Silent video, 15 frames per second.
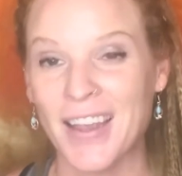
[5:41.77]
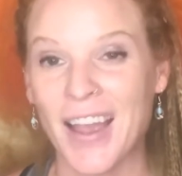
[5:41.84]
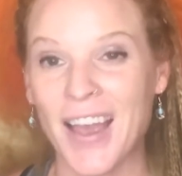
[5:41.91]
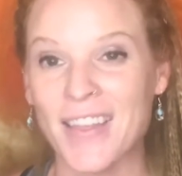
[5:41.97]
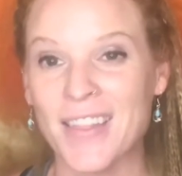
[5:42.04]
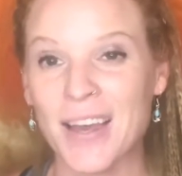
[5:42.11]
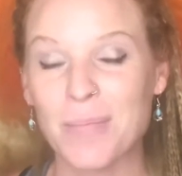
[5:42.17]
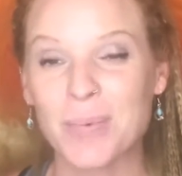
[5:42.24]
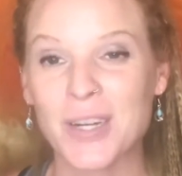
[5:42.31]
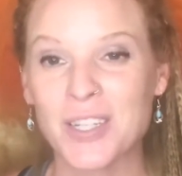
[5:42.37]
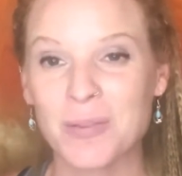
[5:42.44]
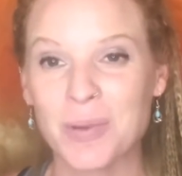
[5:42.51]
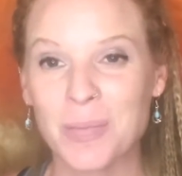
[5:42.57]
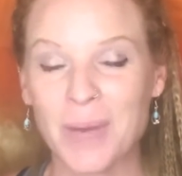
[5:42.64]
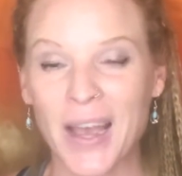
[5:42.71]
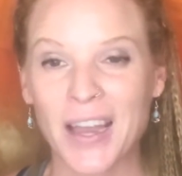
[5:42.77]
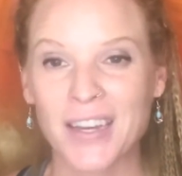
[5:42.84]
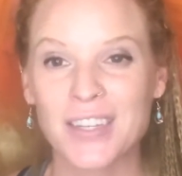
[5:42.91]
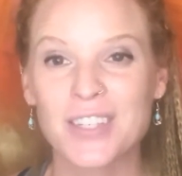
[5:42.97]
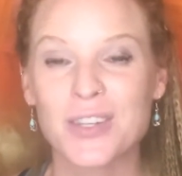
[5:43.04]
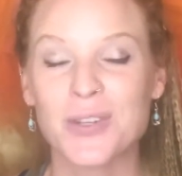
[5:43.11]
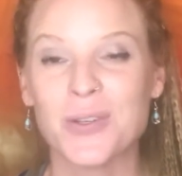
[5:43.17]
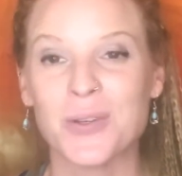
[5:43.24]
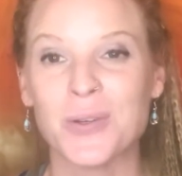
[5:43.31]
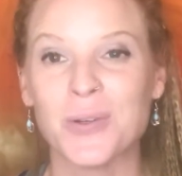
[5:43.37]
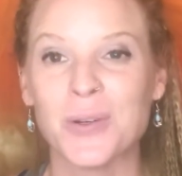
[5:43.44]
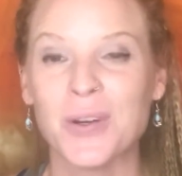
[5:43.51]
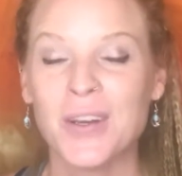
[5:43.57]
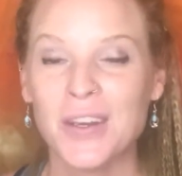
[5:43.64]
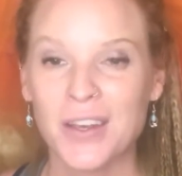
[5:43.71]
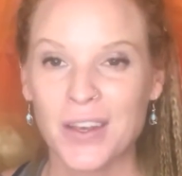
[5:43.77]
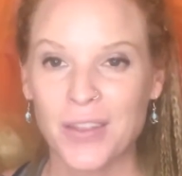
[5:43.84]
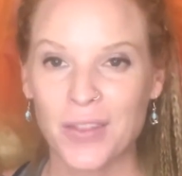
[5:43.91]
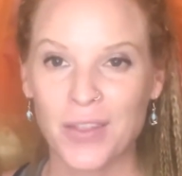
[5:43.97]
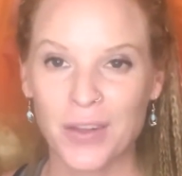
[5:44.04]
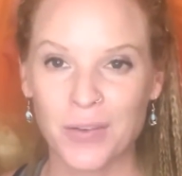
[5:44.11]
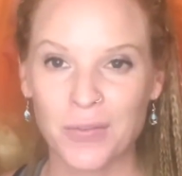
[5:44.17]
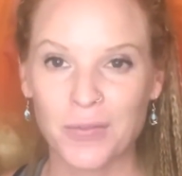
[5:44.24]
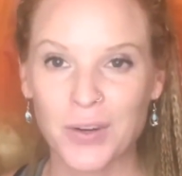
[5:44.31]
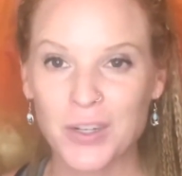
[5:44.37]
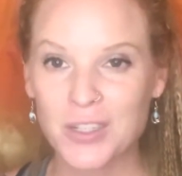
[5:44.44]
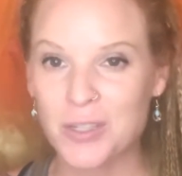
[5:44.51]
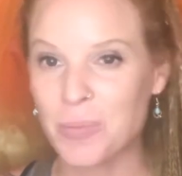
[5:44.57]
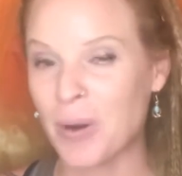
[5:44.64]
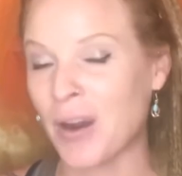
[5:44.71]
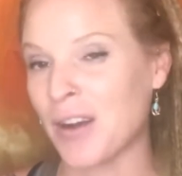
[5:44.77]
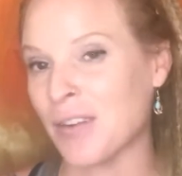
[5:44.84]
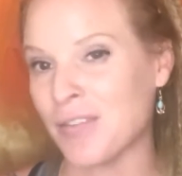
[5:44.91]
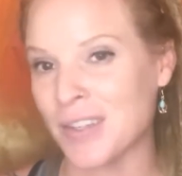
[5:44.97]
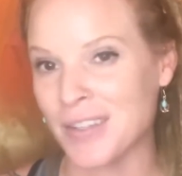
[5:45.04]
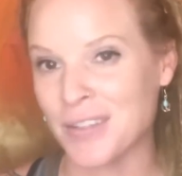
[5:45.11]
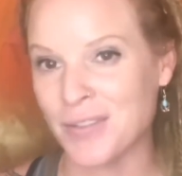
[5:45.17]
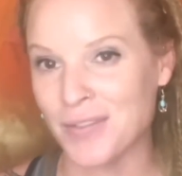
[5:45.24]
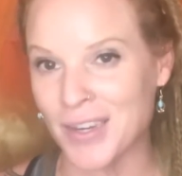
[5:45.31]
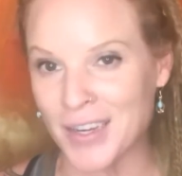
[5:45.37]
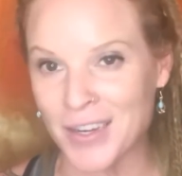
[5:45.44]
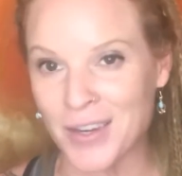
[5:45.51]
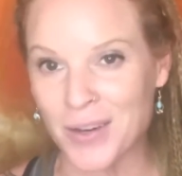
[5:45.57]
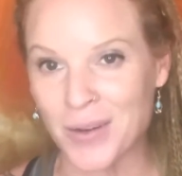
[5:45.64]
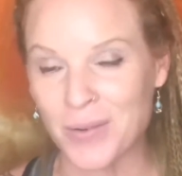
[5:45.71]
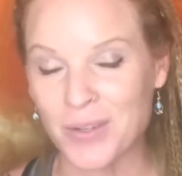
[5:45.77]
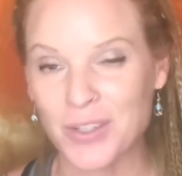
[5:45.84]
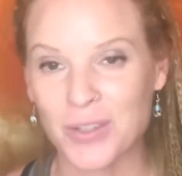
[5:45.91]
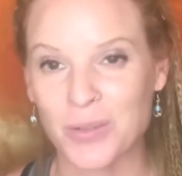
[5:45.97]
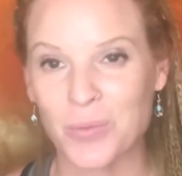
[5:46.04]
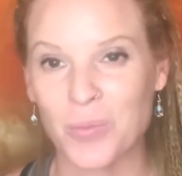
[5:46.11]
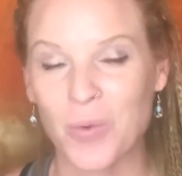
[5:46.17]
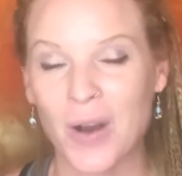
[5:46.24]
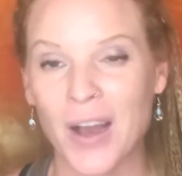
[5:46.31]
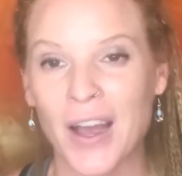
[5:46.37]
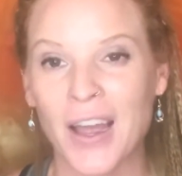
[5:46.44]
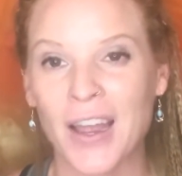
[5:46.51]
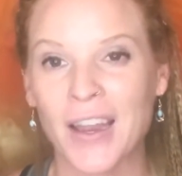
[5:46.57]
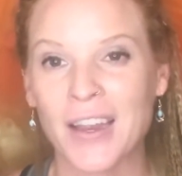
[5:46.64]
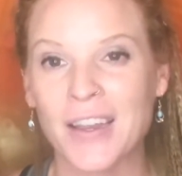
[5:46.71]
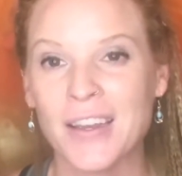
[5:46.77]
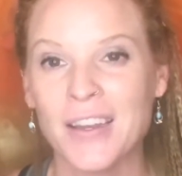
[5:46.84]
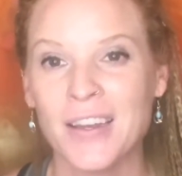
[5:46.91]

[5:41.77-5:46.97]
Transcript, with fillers: And that brings me back to the first part of this video, which is why